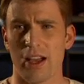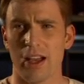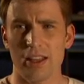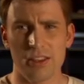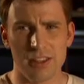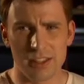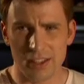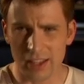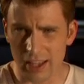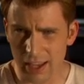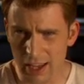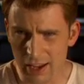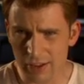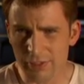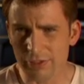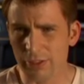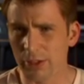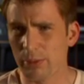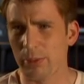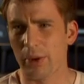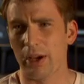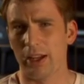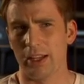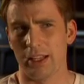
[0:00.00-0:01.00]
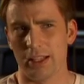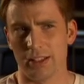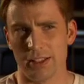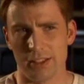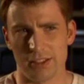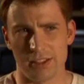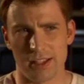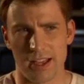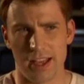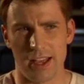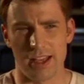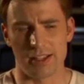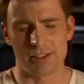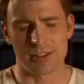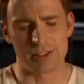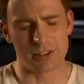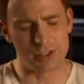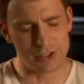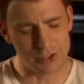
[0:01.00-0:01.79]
I think everybody in this cast is